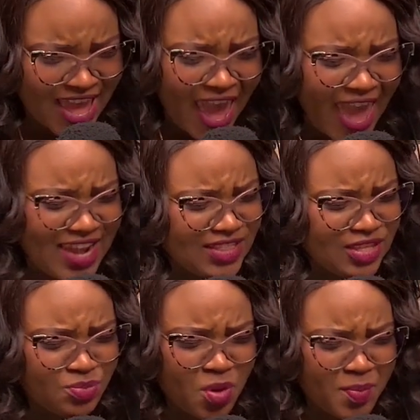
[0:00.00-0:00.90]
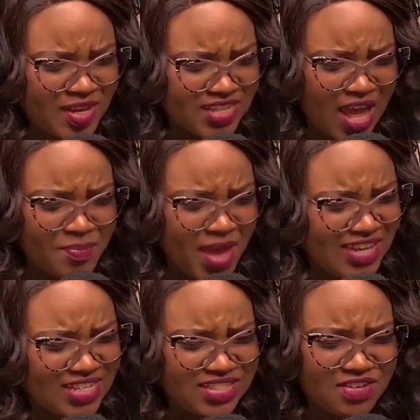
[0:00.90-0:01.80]
And in this moment, I
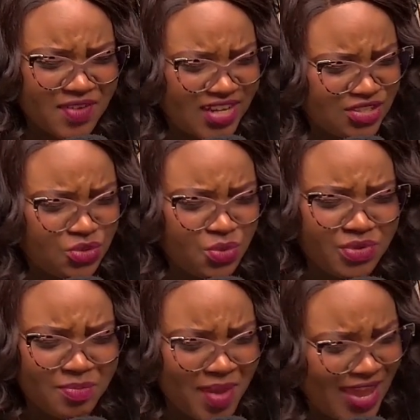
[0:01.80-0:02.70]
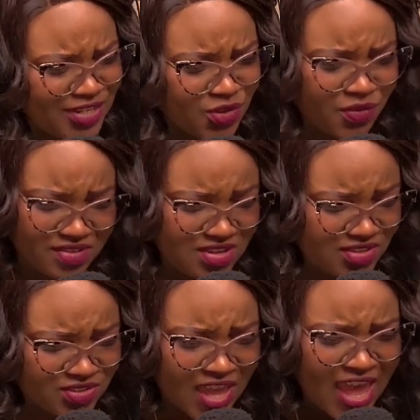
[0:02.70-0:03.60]
just invite us to repent of
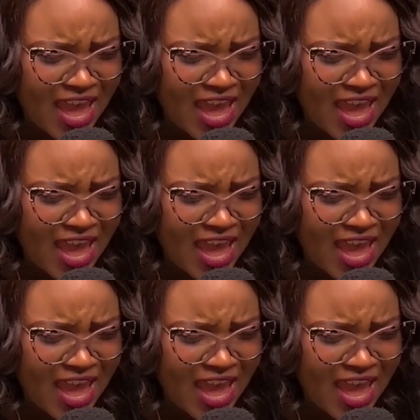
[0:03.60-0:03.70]
this.